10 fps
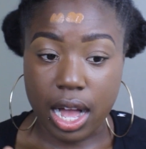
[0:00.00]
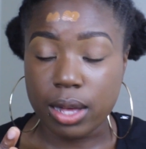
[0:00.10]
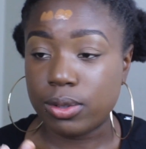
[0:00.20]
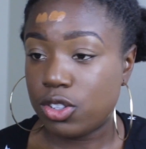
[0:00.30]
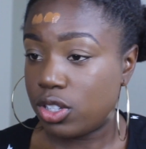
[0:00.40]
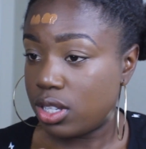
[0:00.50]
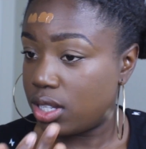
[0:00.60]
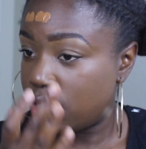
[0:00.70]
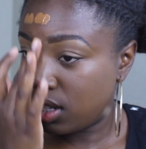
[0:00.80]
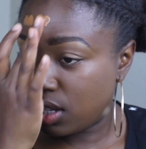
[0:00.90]
I was
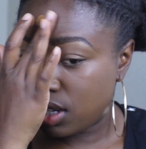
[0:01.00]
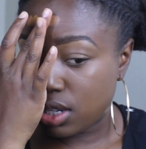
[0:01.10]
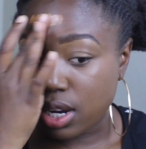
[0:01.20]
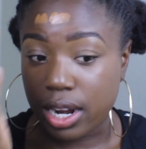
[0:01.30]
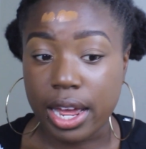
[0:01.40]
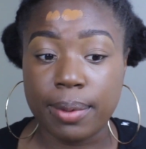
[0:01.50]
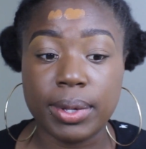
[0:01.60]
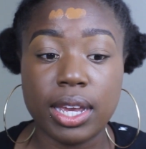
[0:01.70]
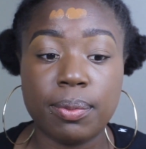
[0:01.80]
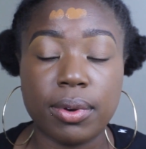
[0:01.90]
just not a
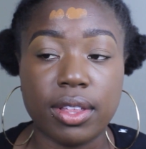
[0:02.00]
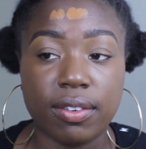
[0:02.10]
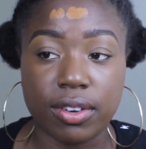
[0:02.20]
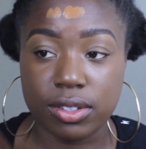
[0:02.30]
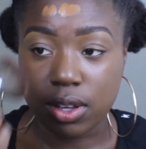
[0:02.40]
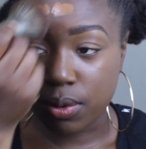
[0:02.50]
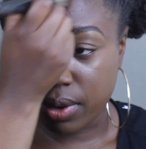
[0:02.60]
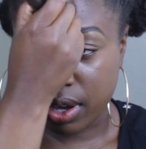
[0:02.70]
happy camper that first go